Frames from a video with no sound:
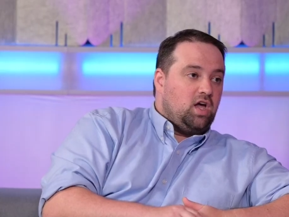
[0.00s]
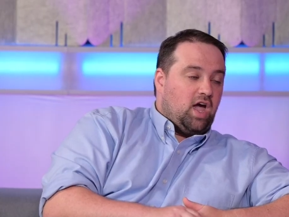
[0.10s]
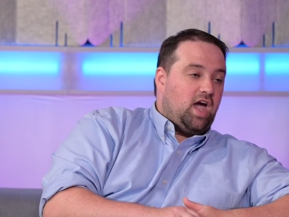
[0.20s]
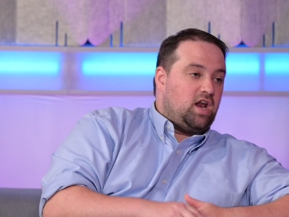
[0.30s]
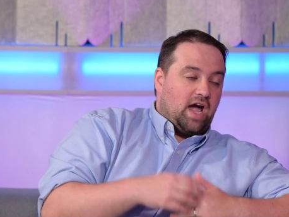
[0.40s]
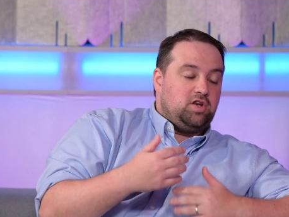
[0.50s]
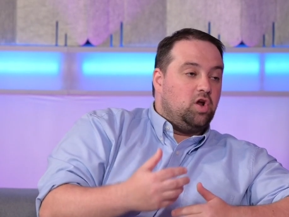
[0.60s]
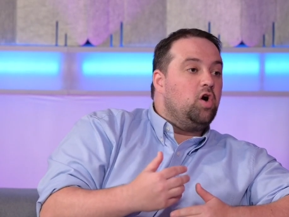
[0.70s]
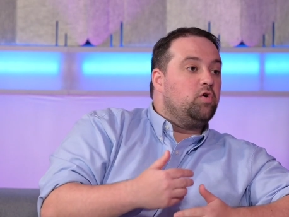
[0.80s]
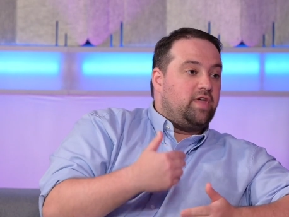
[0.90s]
And I
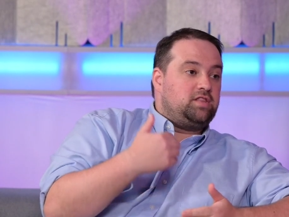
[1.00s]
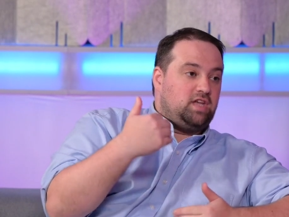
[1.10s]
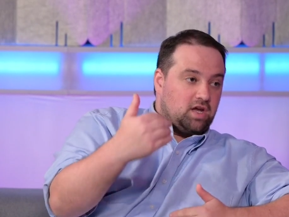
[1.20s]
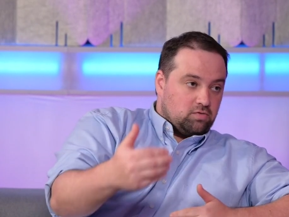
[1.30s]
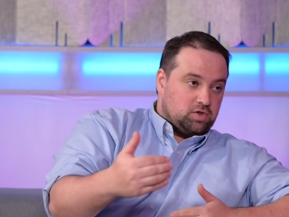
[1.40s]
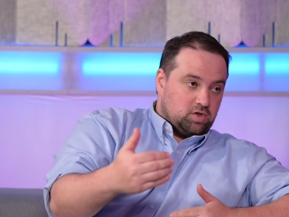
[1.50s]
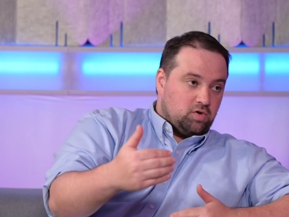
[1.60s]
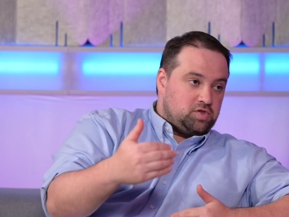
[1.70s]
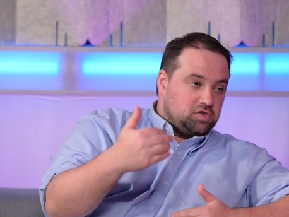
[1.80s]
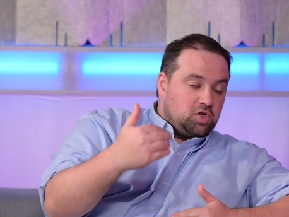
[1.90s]
know that the end
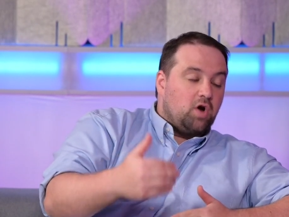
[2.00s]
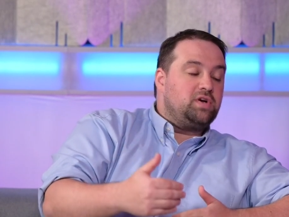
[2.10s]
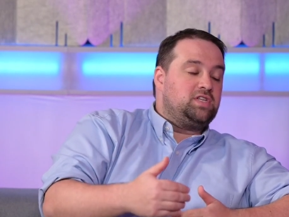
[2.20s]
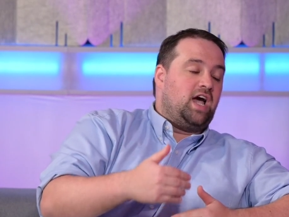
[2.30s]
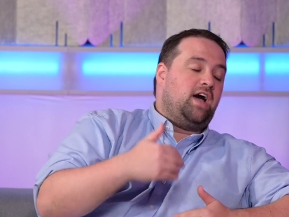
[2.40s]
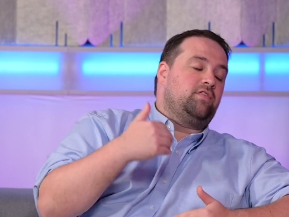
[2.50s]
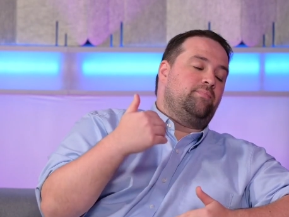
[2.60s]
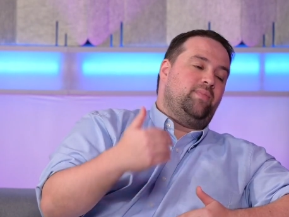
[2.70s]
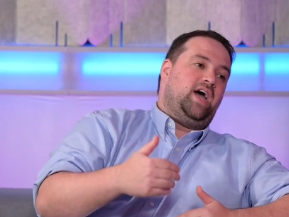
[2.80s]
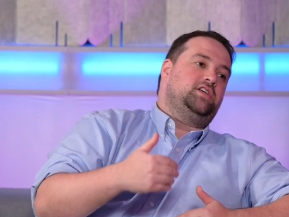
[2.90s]
result is going to have a
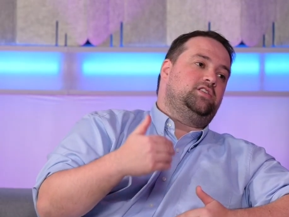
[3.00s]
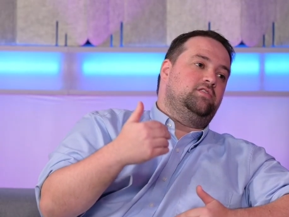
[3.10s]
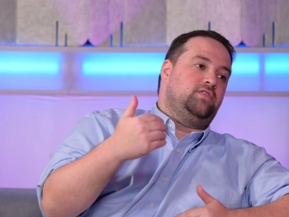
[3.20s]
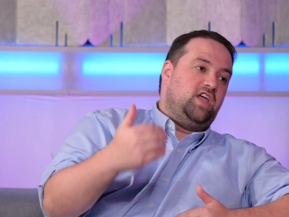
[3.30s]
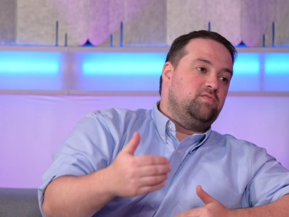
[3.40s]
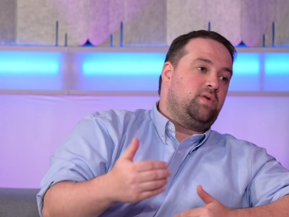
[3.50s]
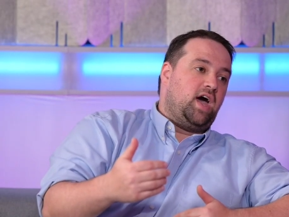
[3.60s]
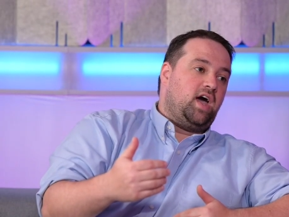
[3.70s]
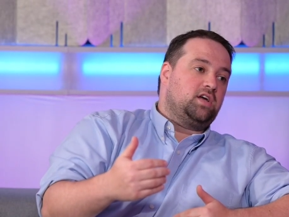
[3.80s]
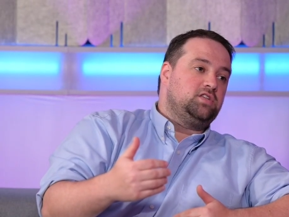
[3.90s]
massive
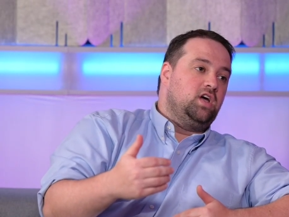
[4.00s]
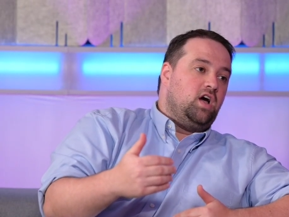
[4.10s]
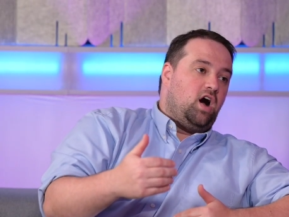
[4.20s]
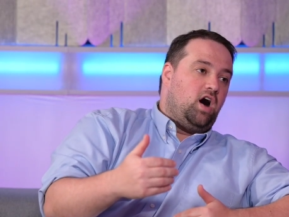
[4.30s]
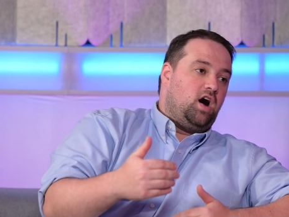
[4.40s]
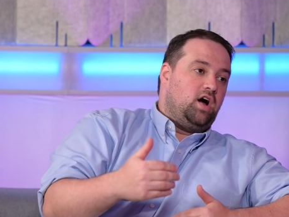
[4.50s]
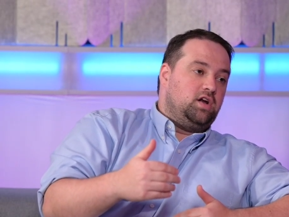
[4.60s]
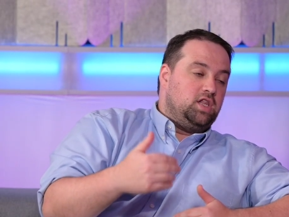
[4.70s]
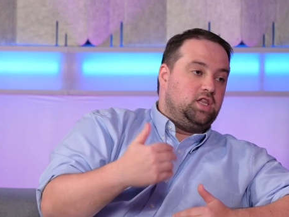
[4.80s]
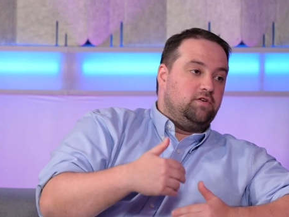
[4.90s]
impact on
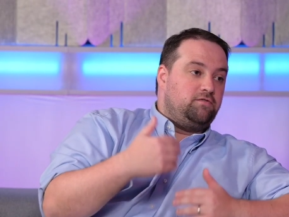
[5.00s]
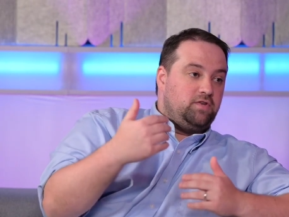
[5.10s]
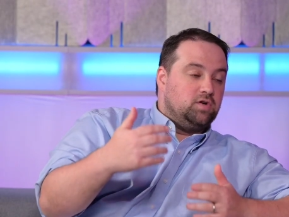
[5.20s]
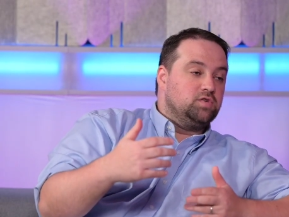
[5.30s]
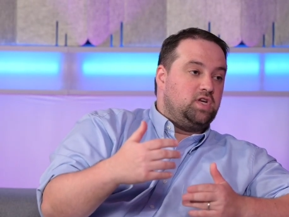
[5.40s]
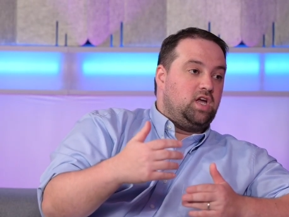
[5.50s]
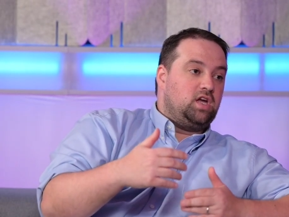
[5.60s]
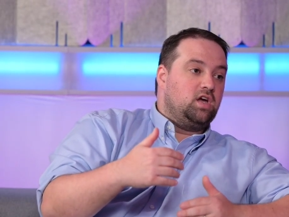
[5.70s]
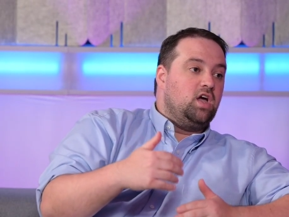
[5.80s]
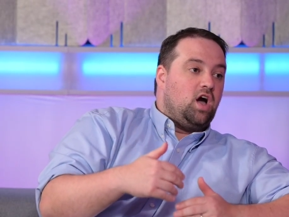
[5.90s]
the
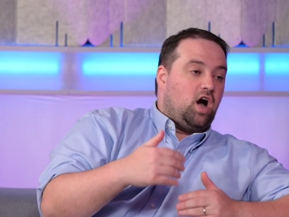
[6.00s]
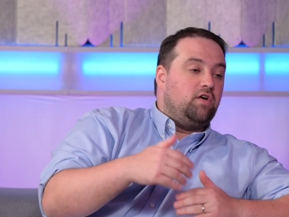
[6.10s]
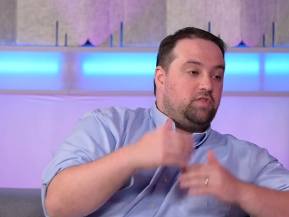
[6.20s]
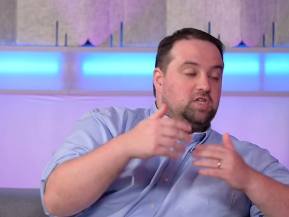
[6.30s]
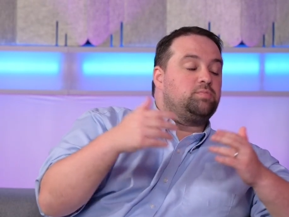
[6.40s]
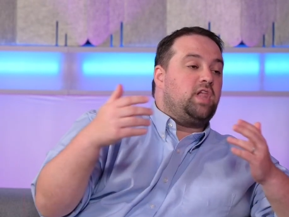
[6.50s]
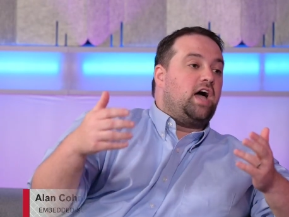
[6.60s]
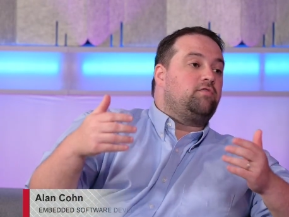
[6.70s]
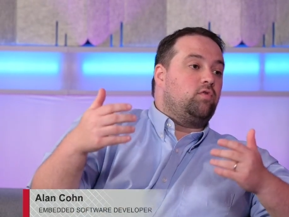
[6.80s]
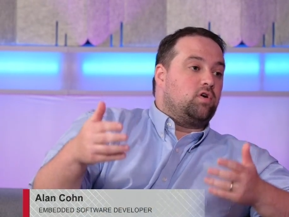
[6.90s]
fielding of these
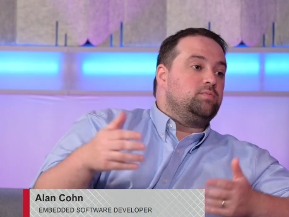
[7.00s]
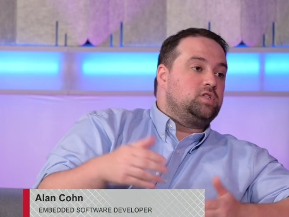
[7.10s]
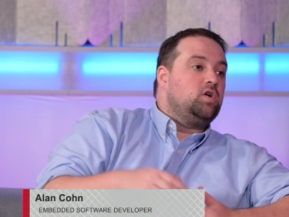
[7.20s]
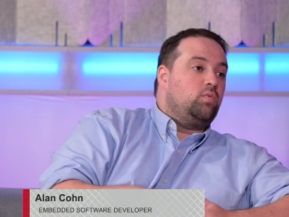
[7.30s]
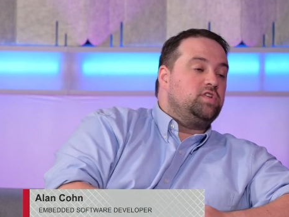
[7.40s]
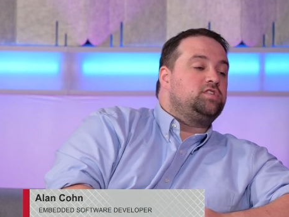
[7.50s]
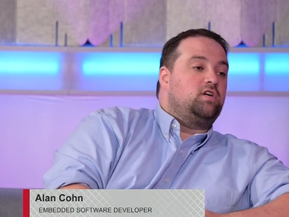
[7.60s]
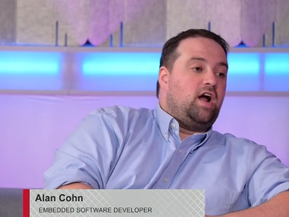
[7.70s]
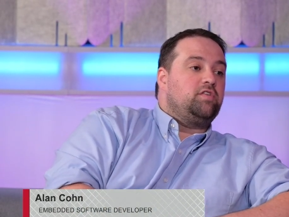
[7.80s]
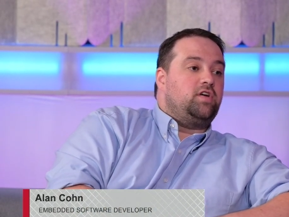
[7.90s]
platforms once
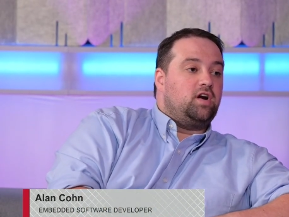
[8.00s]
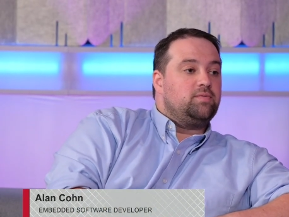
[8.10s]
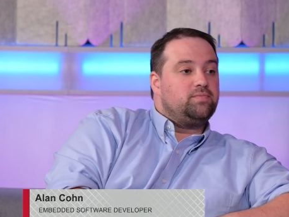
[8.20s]
they're out there.